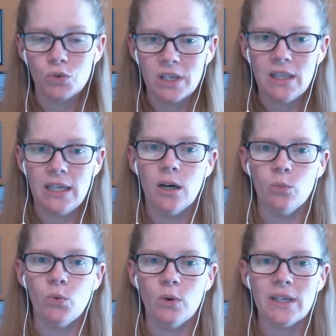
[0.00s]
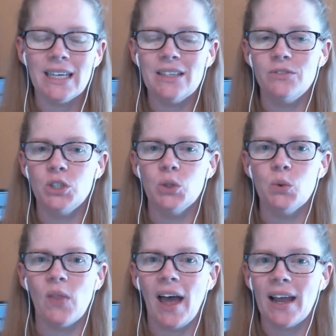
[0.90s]
really helpful. It gives
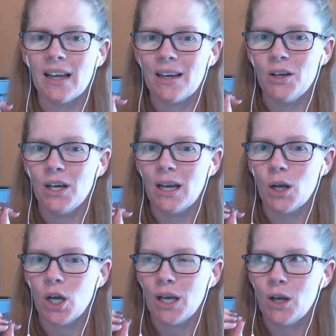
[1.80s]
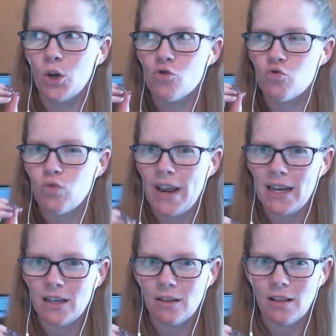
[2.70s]
you that
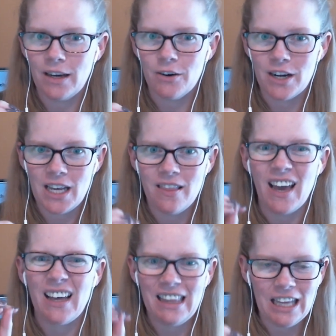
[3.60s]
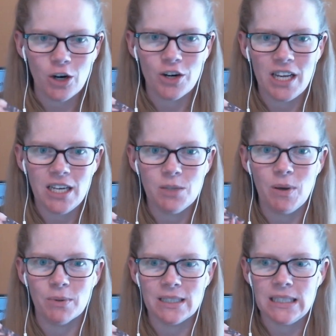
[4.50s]
granularity, that clarity to be
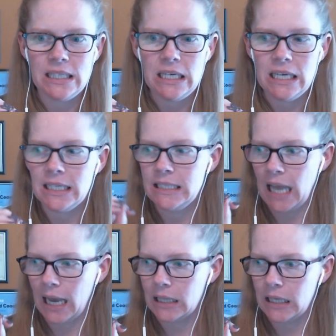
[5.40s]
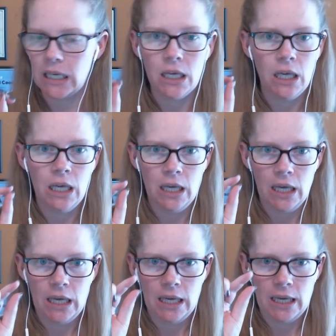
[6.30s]
able to see exactly,
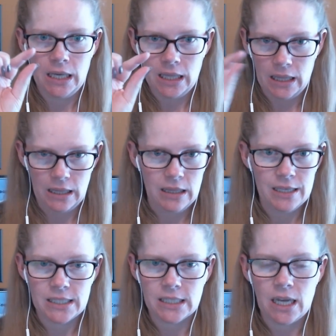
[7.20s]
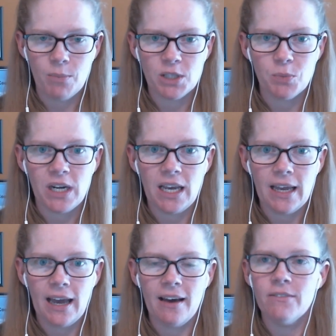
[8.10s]
this is how much money I
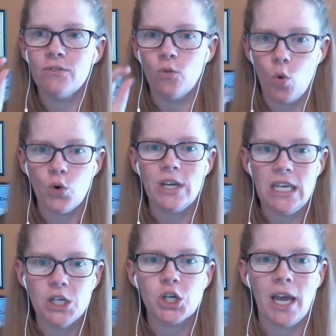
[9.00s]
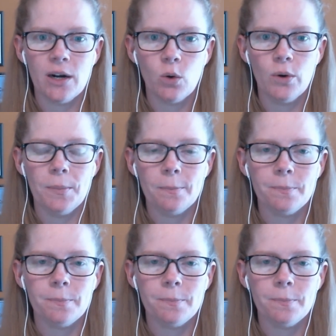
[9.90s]
have for each category.